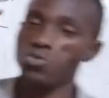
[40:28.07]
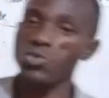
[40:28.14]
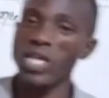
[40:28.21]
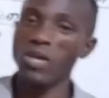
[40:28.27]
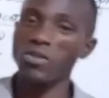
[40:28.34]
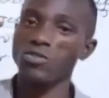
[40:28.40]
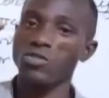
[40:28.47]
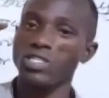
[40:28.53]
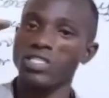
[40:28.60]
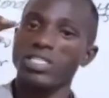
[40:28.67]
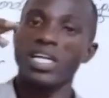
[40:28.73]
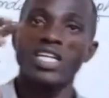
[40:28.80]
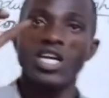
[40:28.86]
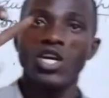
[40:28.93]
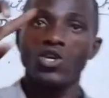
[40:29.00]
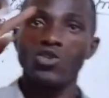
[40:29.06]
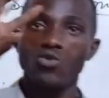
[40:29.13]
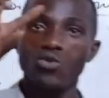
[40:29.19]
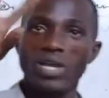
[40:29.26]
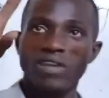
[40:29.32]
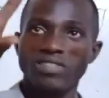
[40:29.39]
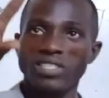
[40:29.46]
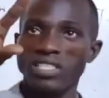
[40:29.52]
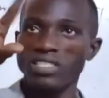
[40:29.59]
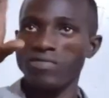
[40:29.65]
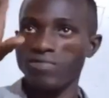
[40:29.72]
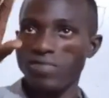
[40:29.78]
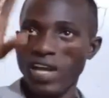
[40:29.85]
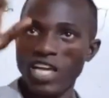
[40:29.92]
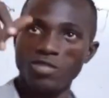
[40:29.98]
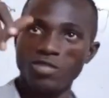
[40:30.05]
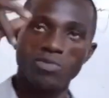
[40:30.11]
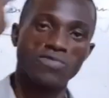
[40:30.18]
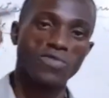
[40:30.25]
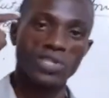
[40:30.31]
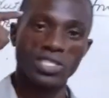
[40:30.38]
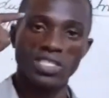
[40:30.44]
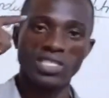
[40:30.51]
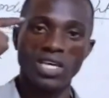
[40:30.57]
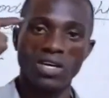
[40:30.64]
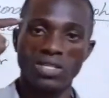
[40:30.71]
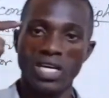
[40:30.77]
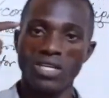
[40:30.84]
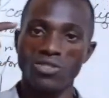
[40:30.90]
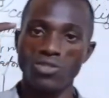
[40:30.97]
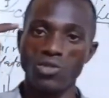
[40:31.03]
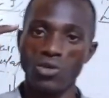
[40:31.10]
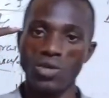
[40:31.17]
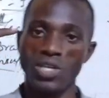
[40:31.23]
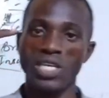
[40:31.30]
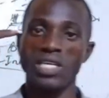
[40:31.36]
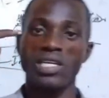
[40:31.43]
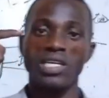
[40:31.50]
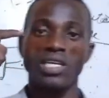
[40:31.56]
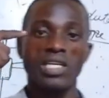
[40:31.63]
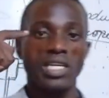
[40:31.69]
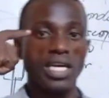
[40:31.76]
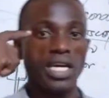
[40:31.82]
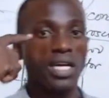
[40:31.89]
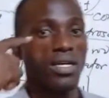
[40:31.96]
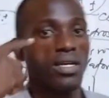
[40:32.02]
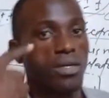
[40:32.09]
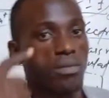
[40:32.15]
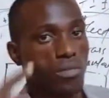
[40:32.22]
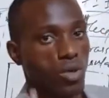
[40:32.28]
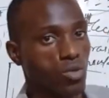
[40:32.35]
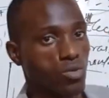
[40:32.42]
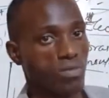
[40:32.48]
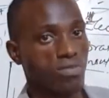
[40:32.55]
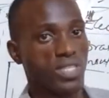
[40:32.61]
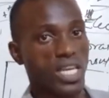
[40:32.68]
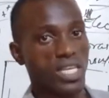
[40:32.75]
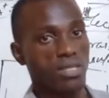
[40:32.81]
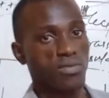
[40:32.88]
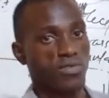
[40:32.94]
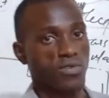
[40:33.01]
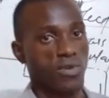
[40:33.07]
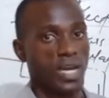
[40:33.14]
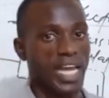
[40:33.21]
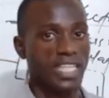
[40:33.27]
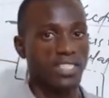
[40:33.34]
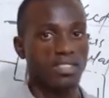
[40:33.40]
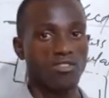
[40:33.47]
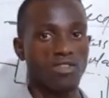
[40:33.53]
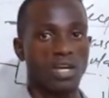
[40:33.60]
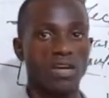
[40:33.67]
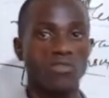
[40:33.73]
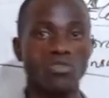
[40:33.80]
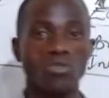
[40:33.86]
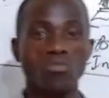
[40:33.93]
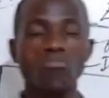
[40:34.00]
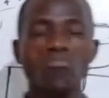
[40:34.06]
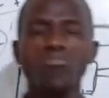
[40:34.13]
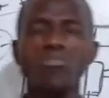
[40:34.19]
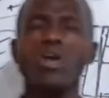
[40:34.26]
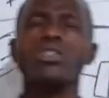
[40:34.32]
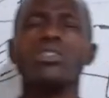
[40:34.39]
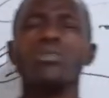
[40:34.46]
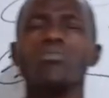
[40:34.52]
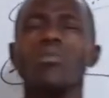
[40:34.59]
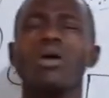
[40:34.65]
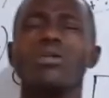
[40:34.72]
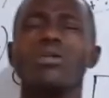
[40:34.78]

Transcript: You now notice that you would have seen the flash before the sound gets to your ear. Yeah, because we've said it before, light travels much